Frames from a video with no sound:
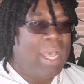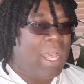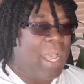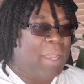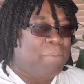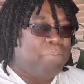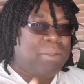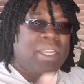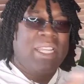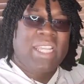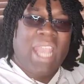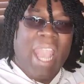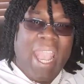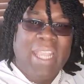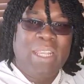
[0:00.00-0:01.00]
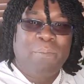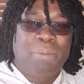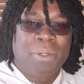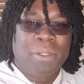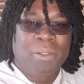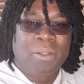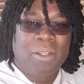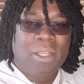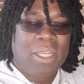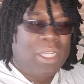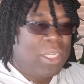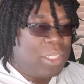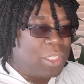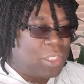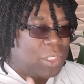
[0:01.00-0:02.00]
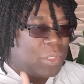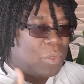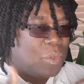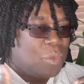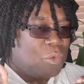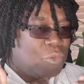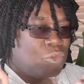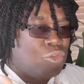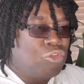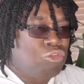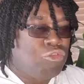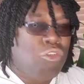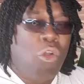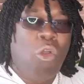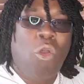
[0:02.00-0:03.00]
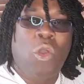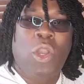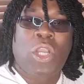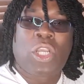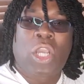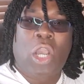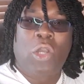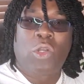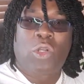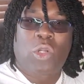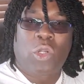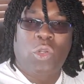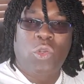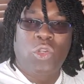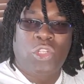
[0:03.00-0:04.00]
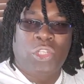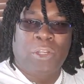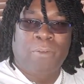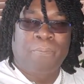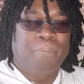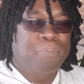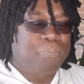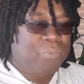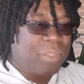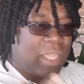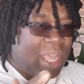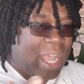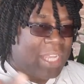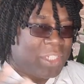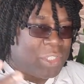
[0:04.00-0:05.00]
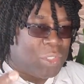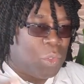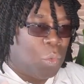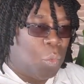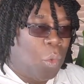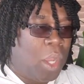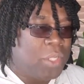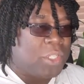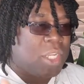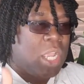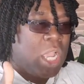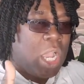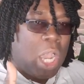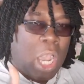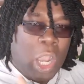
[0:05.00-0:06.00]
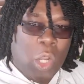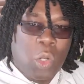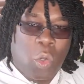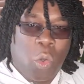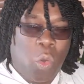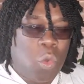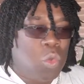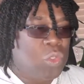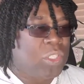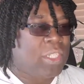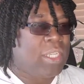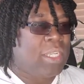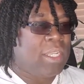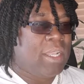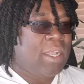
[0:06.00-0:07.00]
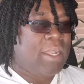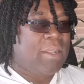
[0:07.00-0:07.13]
and being able to draw a conclusion as to what are causing